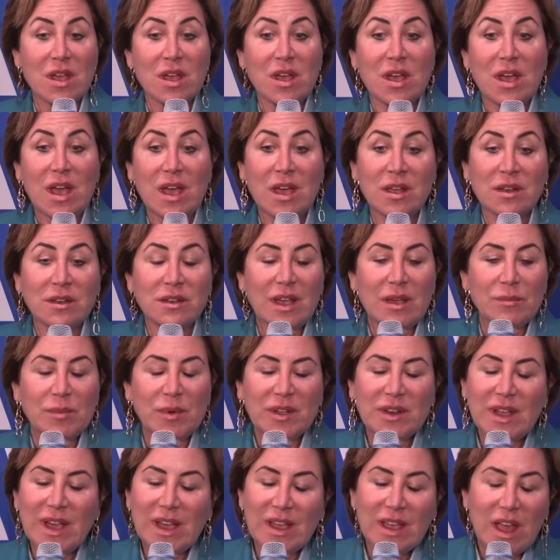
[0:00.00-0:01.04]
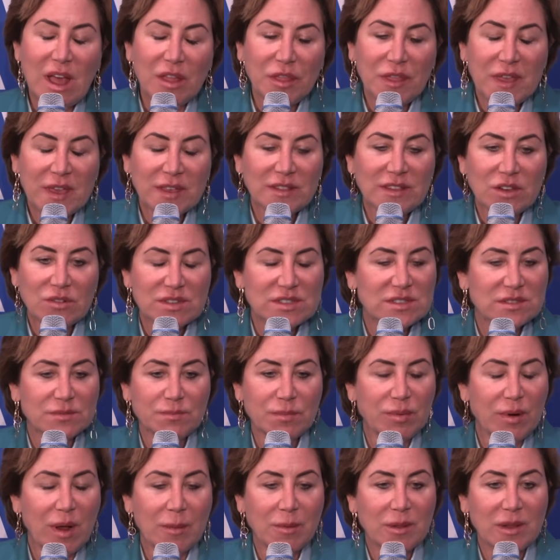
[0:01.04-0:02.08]
But I think there is
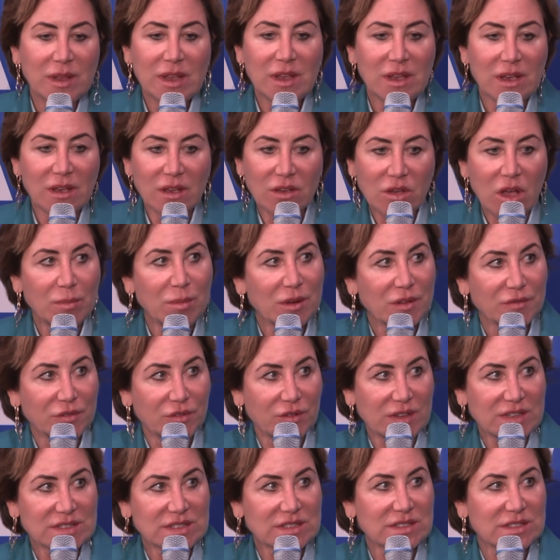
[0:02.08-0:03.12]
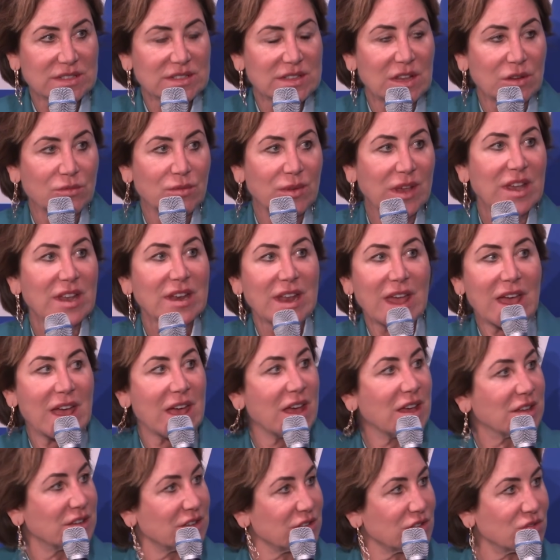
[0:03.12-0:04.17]
probably a couple of reasons that we can
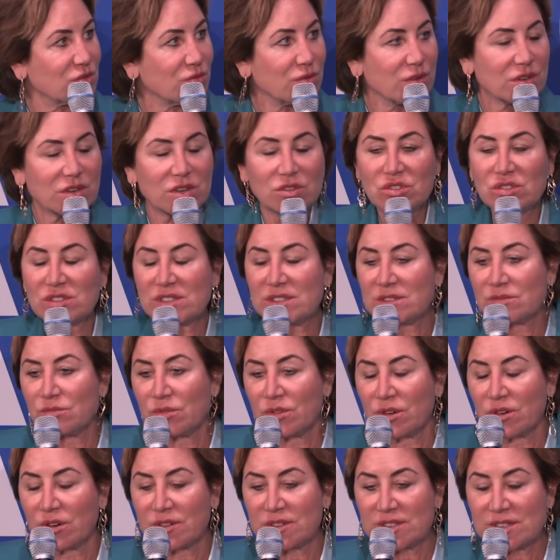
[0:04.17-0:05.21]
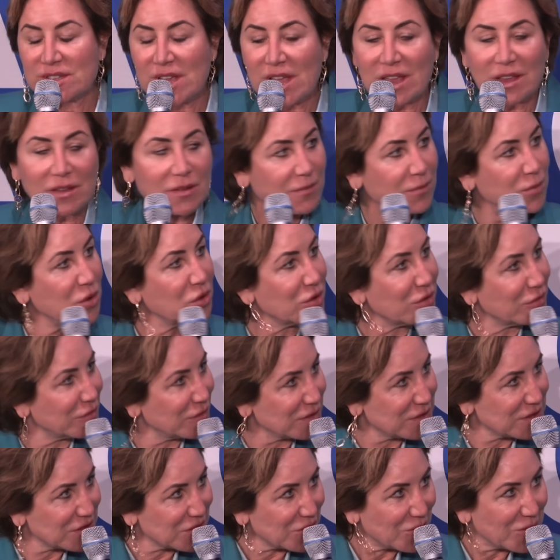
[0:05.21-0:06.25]
add to what you just were saying. Beautiful
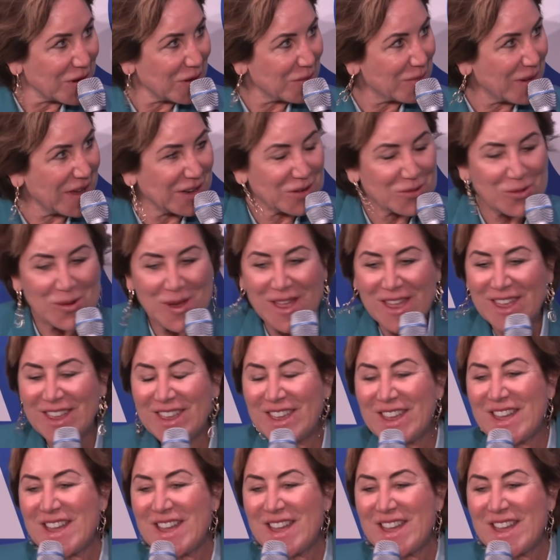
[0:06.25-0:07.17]
story, by the way.